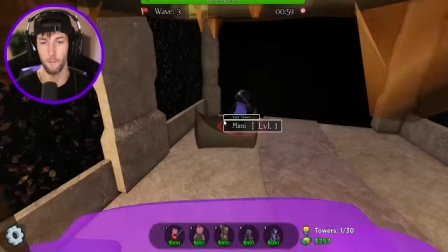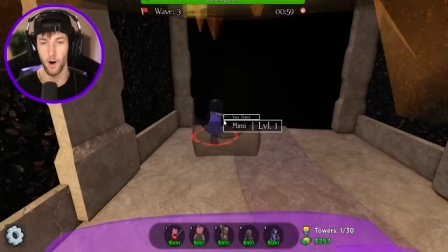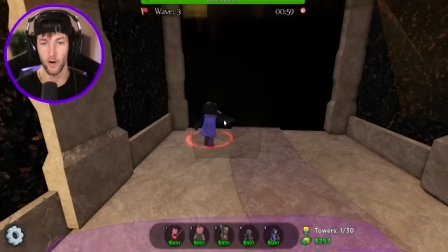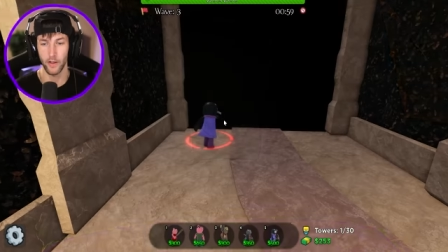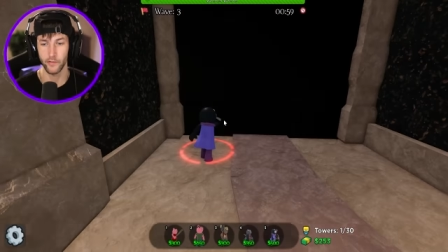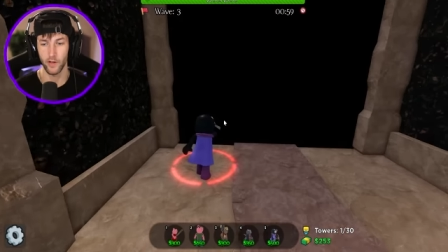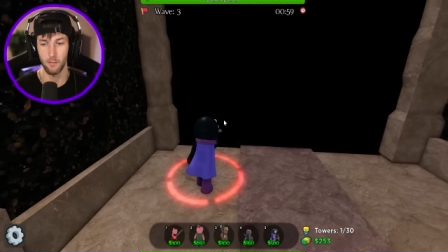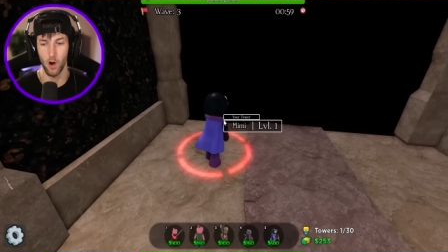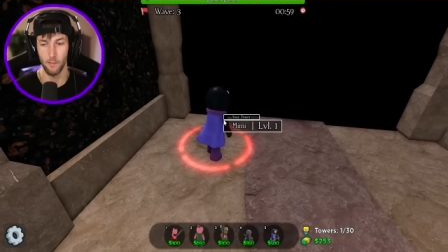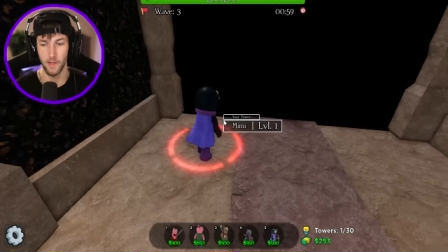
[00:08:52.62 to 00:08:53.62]
a Marcus.
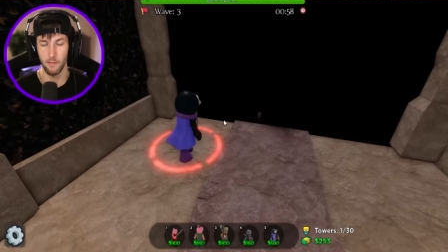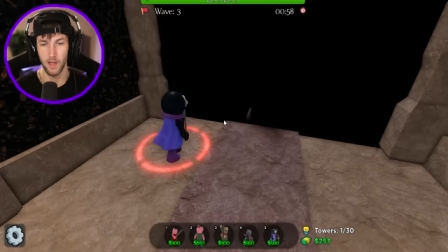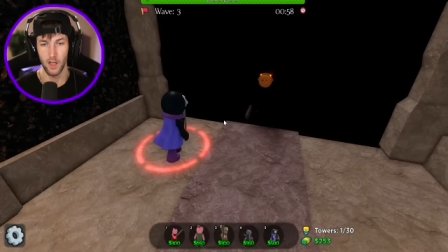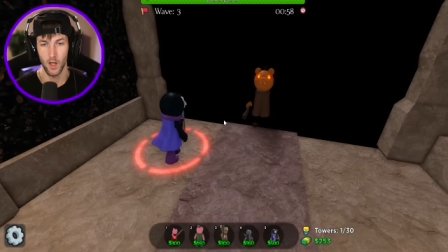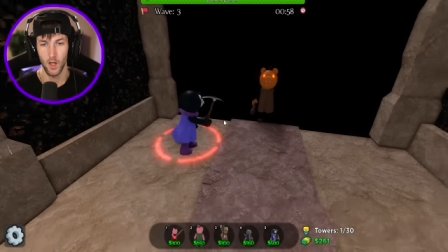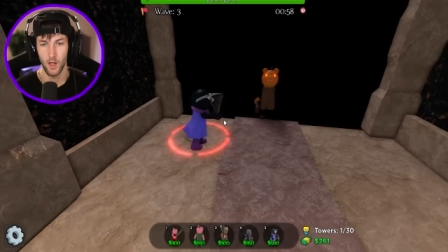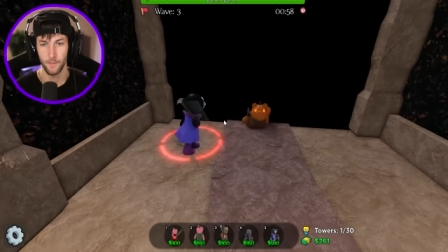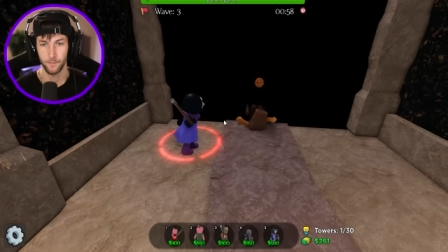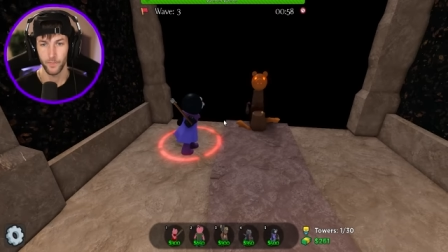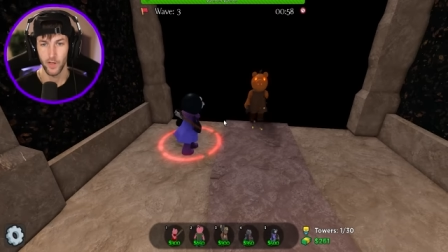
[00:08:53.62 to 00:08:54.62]
Come on, Mimi.
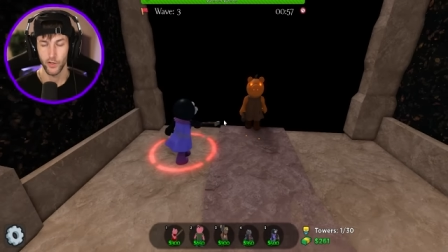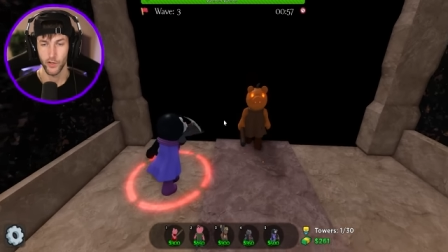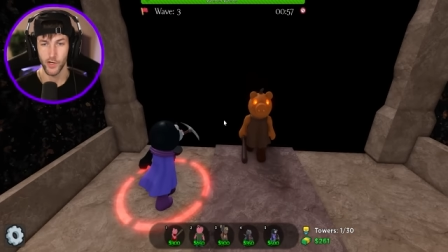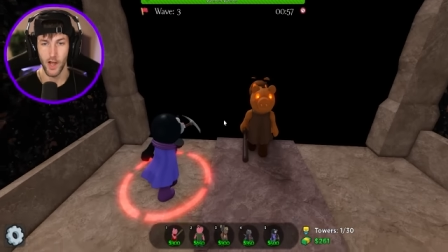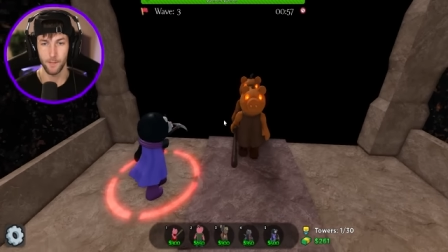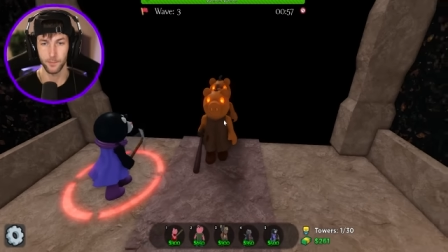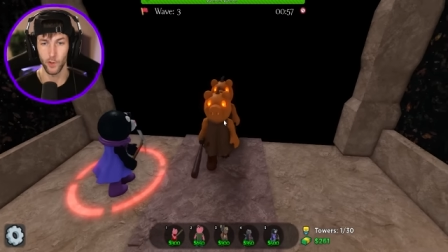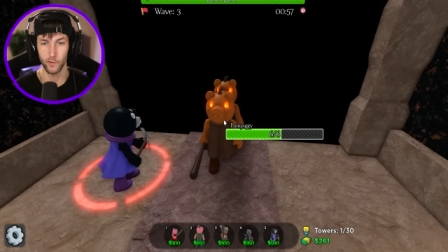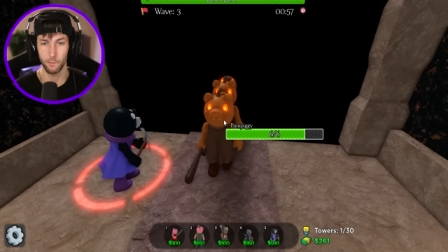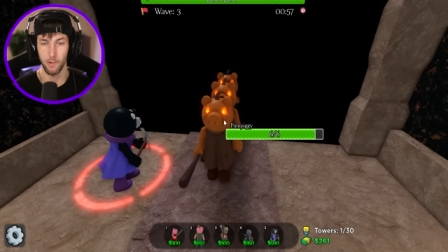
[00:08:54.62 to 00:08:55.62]
Chop
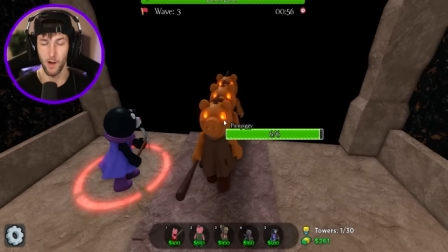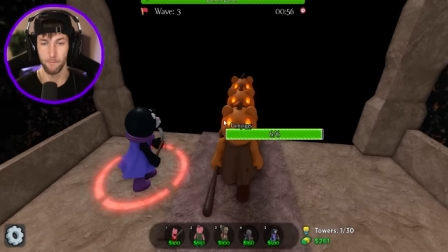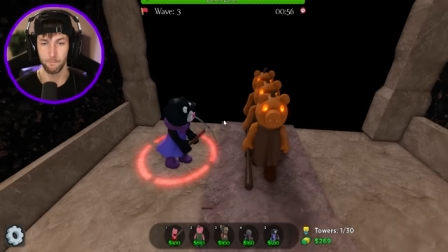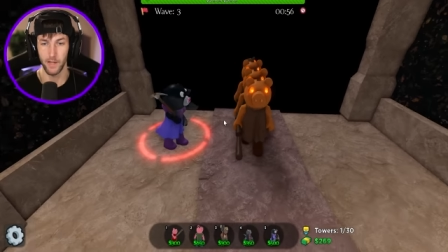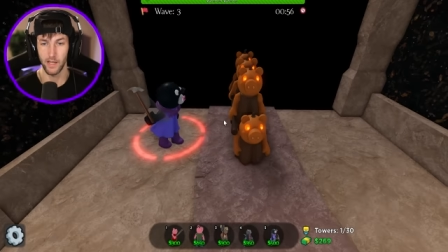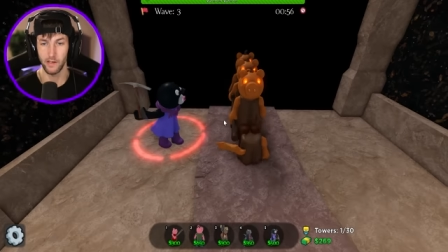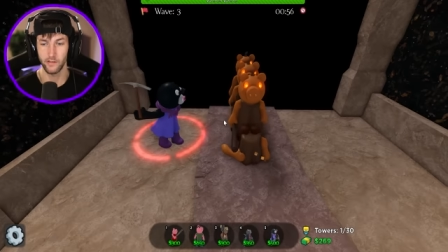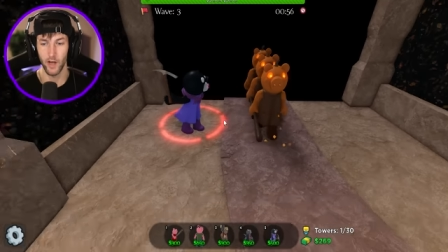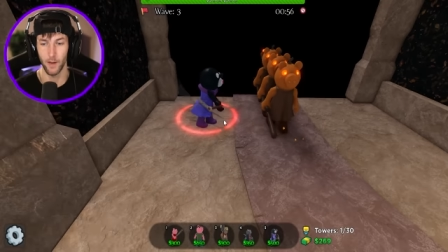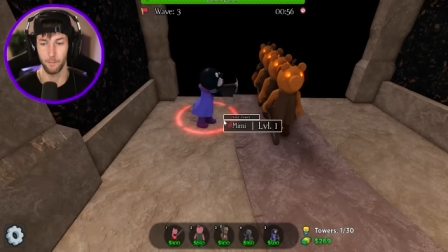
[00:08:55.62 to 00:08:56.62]
those pump
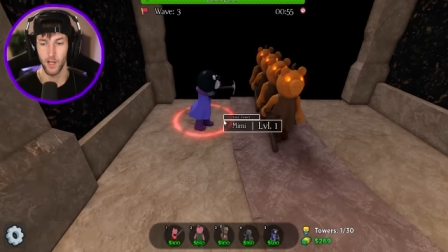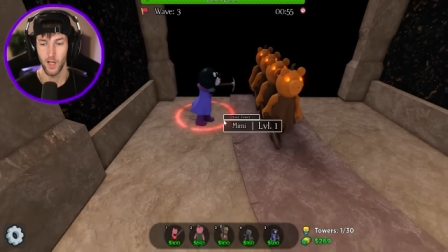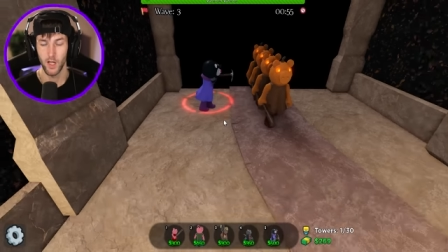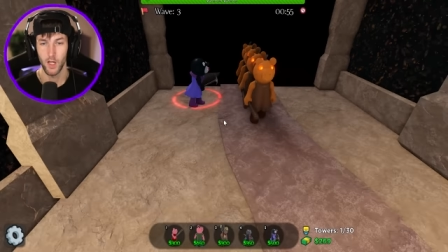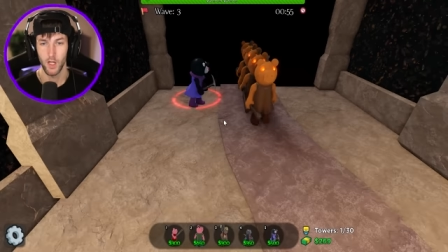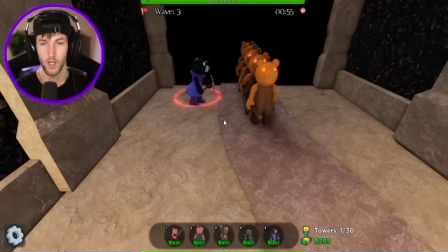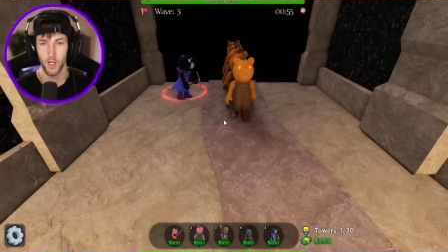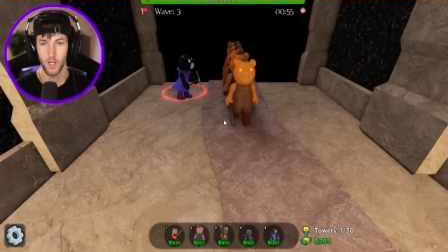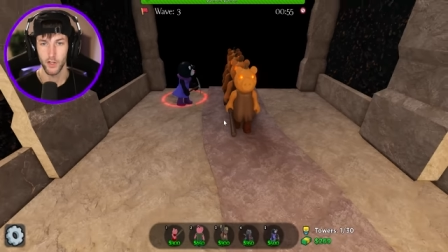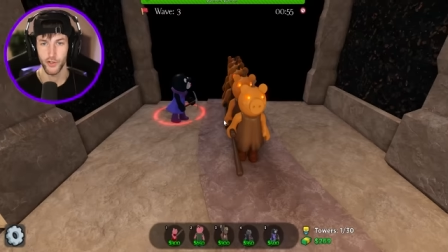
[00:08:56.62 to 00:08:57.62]
piggies up.
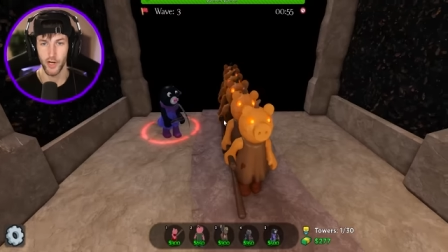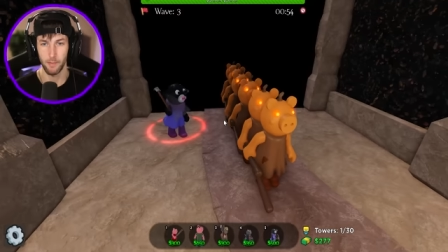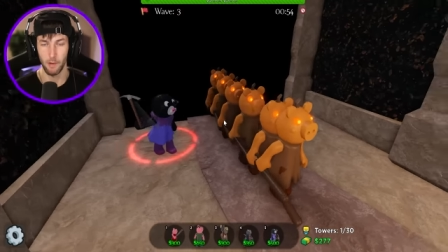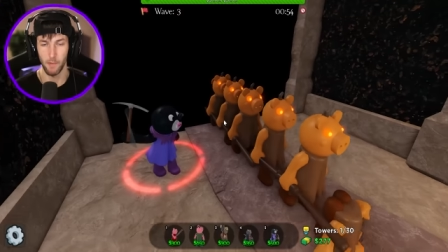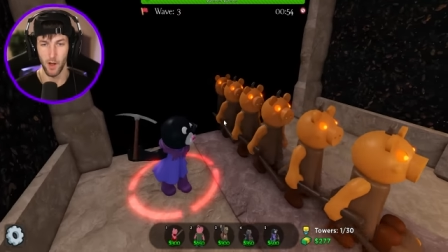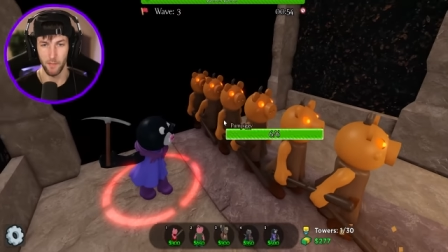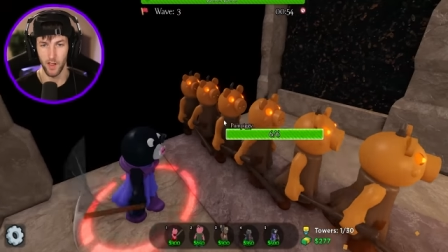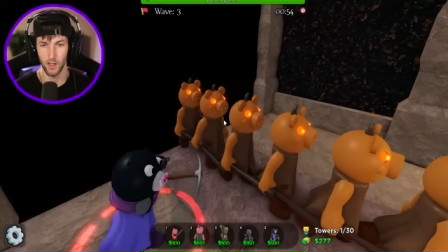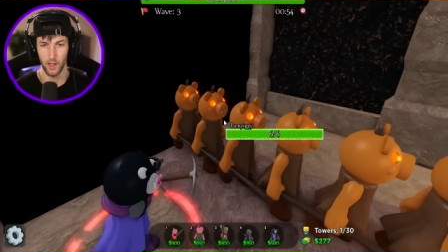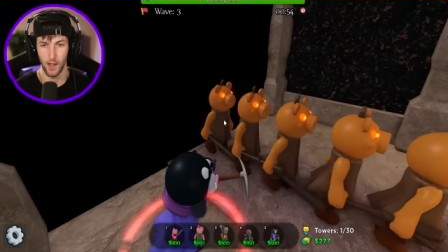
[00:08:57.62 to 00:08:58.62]
Chop them up
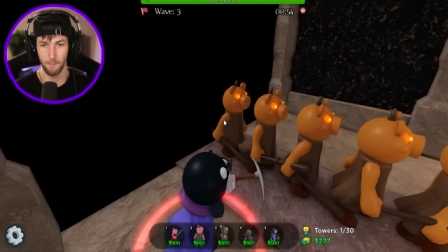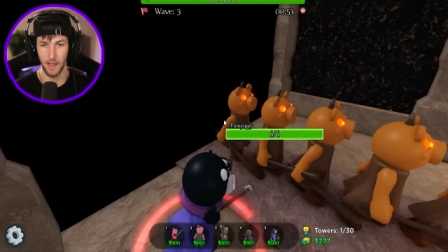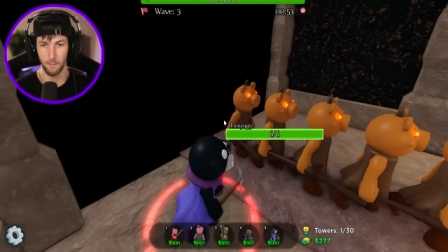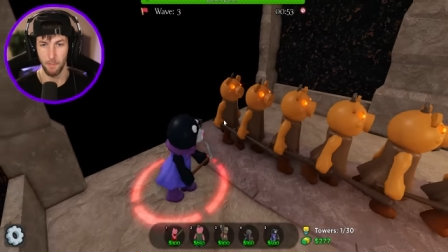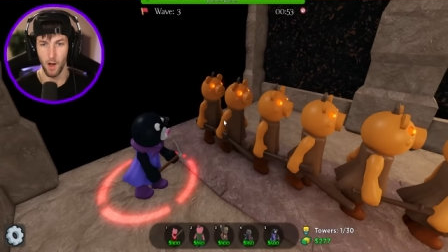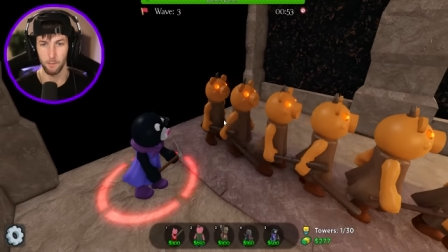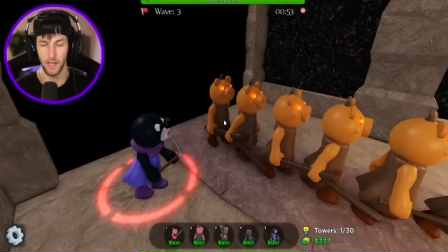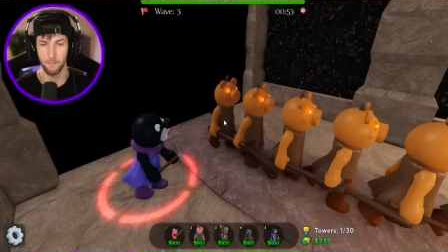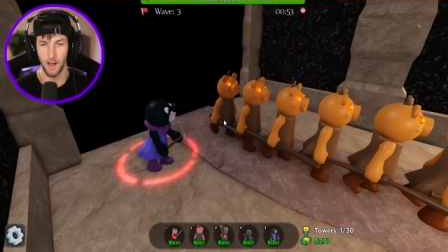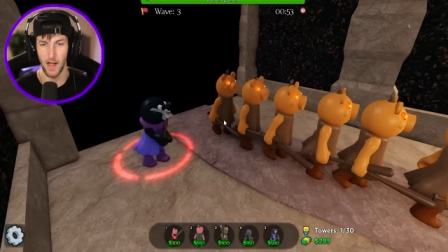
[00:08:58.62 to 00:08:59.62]
and make
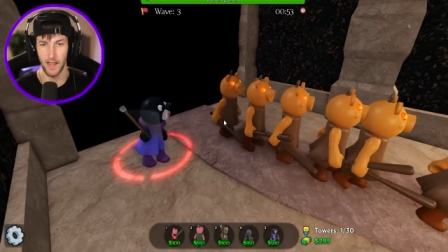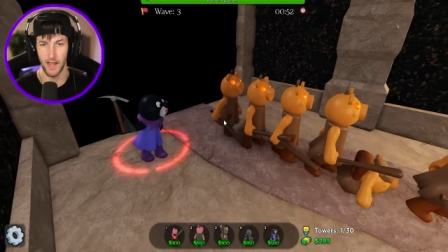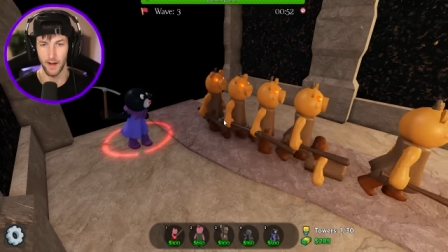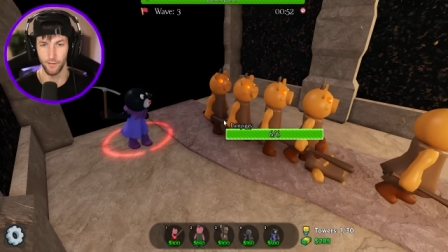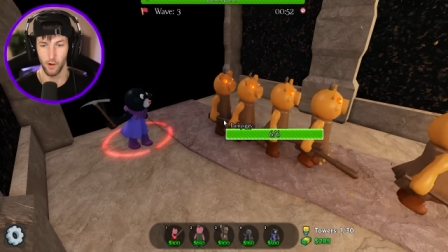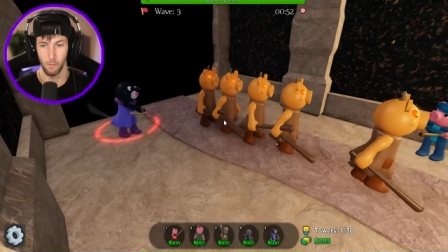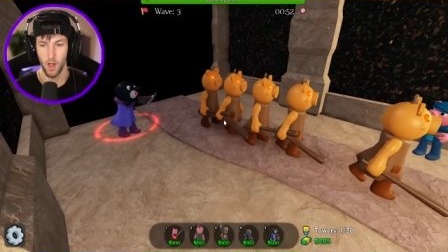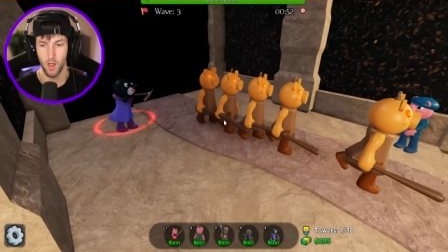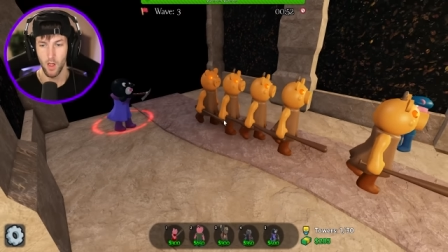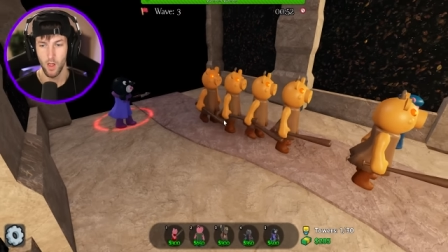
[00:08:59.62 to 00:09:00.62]
pumpkin pie out of them.